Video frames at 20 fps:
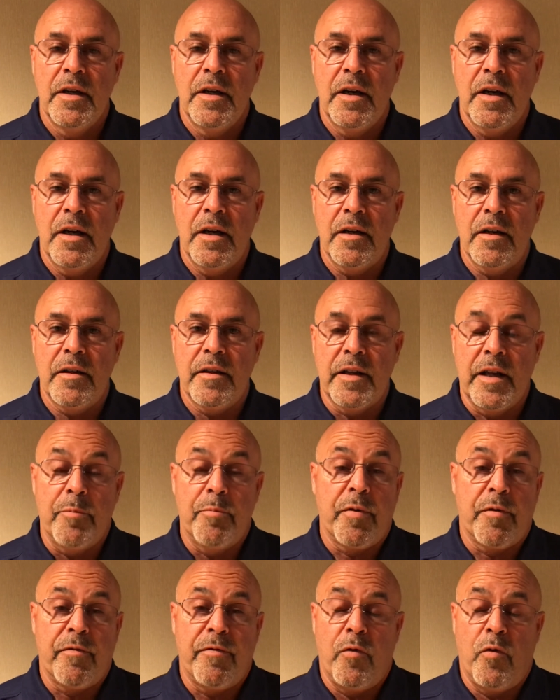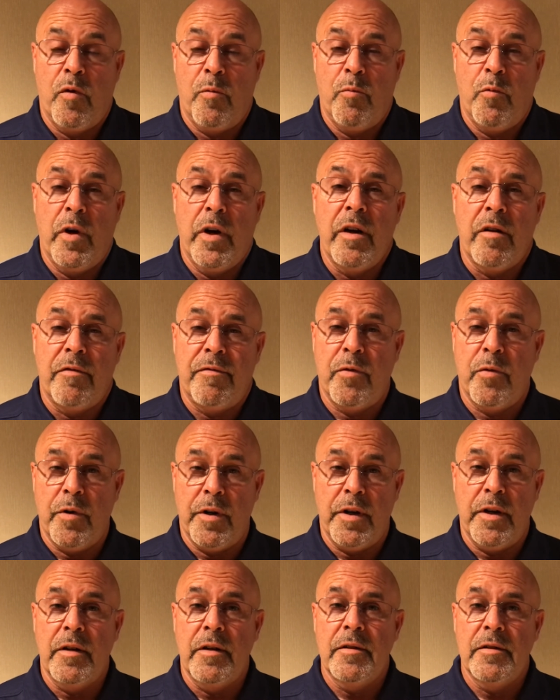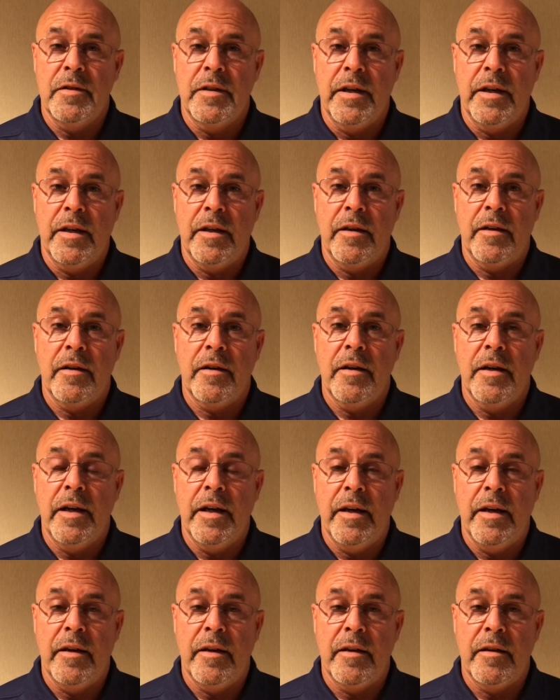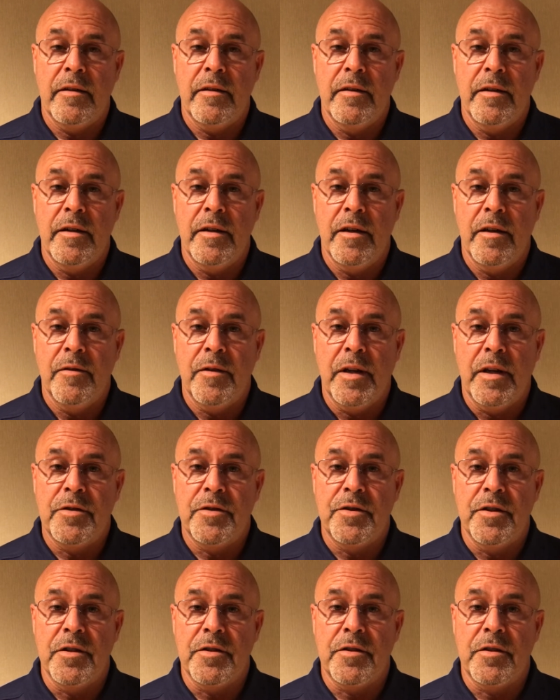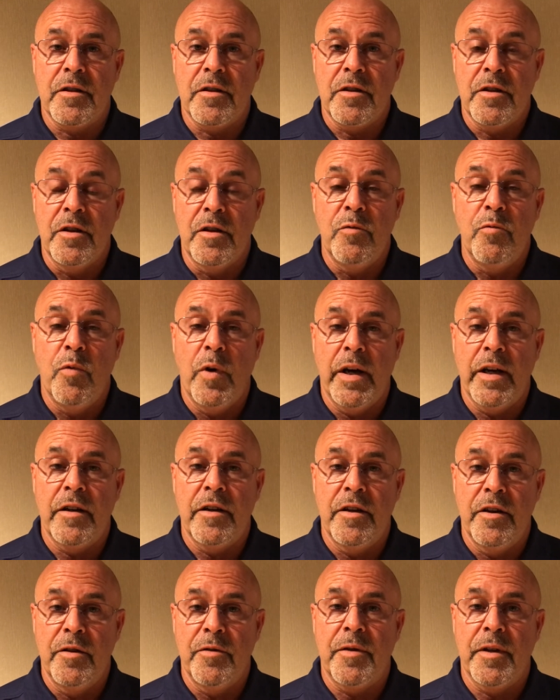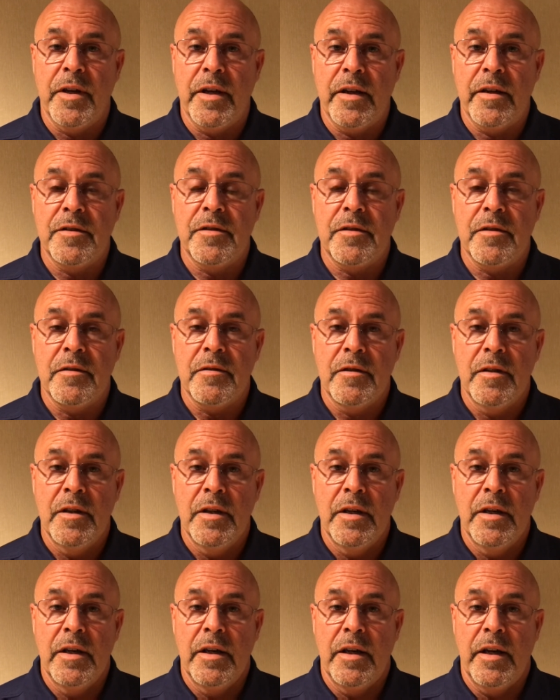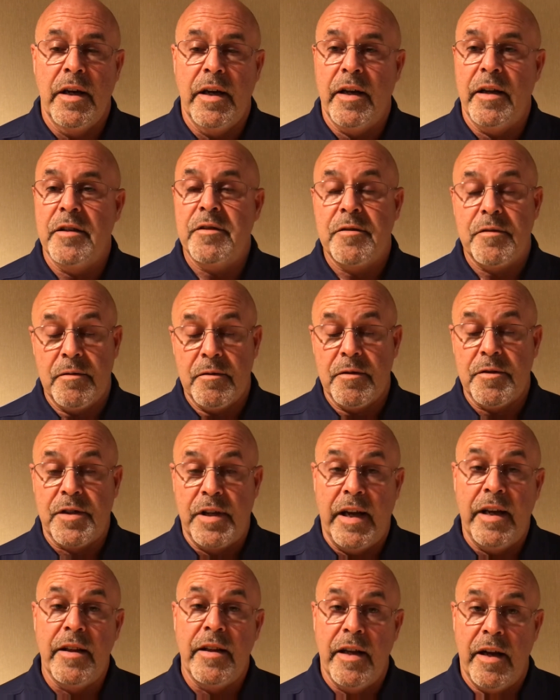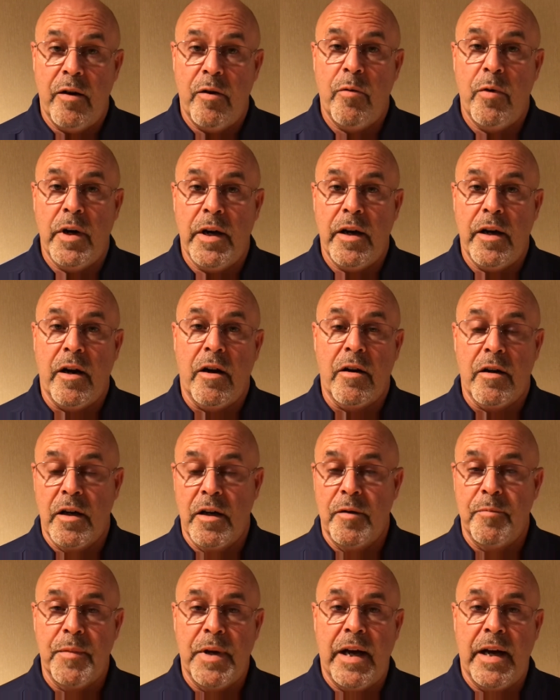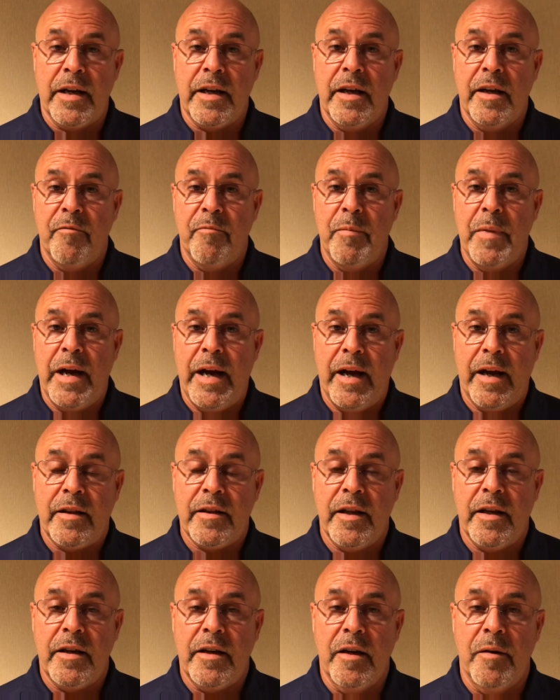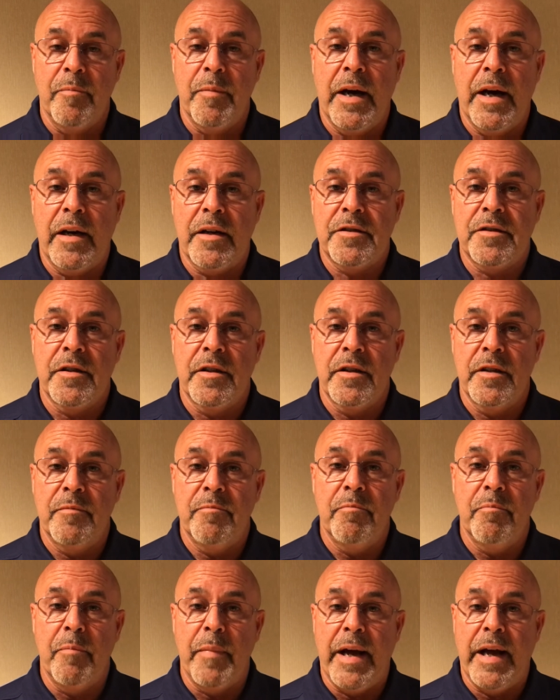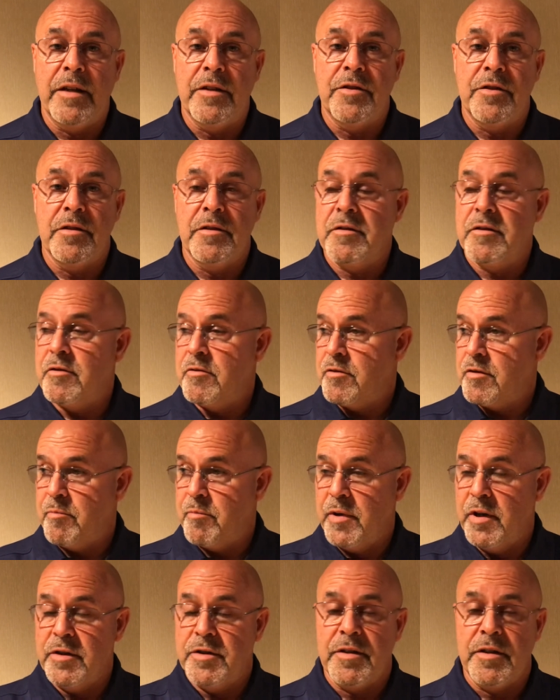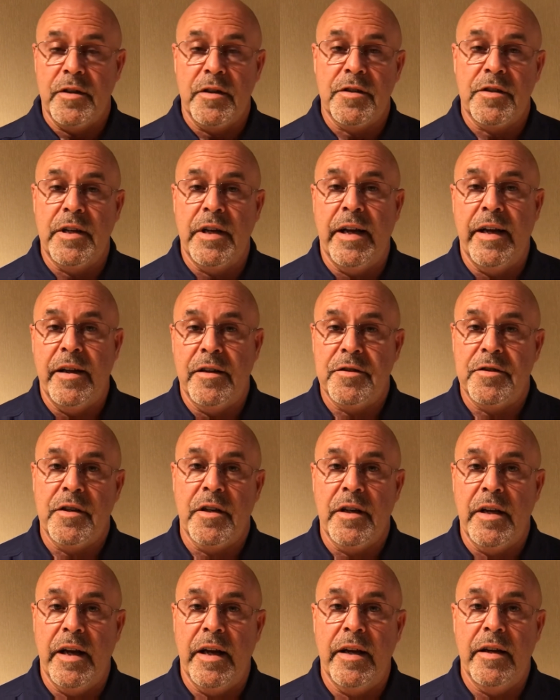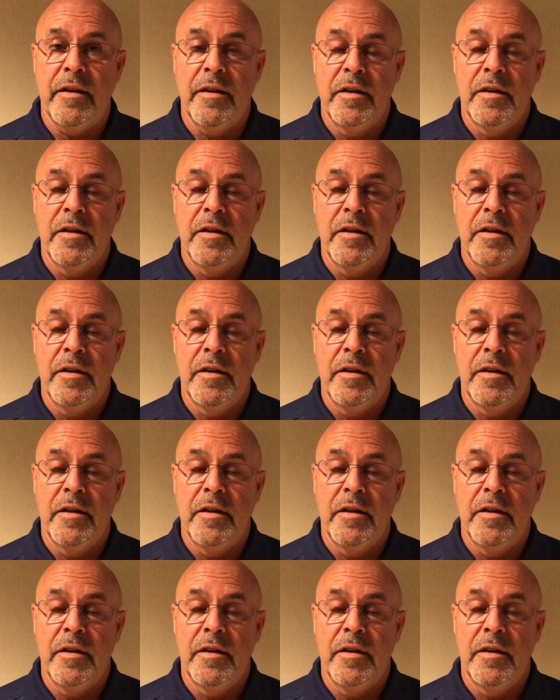Uh, they perform well for you. And and you know that's just a good way to do things. And and it's stayed that way. Our alumni give back. They come by to see matches. There's a bunch in the stands today